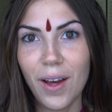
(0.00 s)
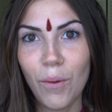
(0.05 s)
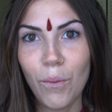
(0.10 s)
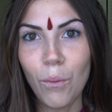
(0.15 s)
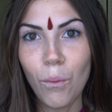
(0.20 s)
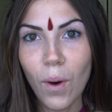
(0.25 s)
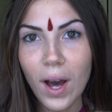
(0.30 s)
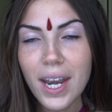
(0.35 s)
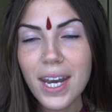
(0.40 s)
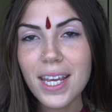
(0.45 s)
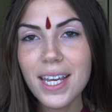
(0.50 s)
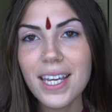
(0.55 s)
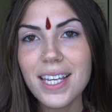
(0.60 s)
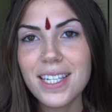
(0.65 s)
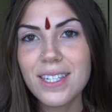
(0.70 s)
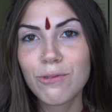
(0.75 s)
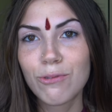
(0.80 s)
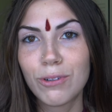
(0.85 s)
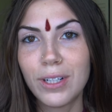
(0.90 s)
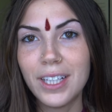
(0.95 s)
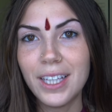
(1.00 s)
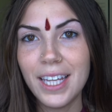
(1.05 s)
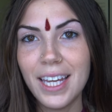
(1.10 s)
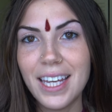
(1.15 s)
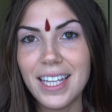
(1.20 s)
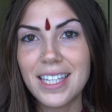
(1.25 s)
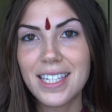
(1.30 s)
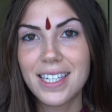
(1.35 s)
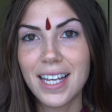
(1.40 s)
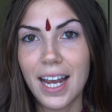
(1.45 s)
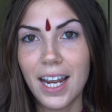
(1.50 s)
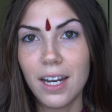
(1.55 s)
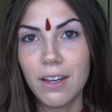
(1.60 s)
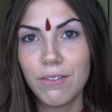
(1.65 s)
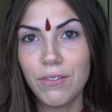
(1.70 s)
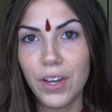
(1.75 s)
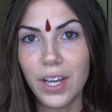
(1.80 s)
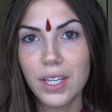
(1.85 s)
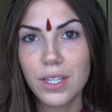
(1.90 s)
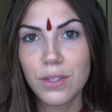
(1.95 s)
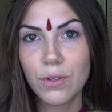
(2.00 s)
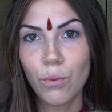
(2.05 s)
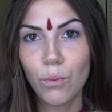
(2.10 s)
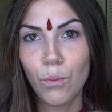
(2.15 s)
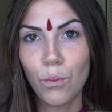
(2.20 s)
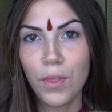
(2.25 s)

what is really inside of us,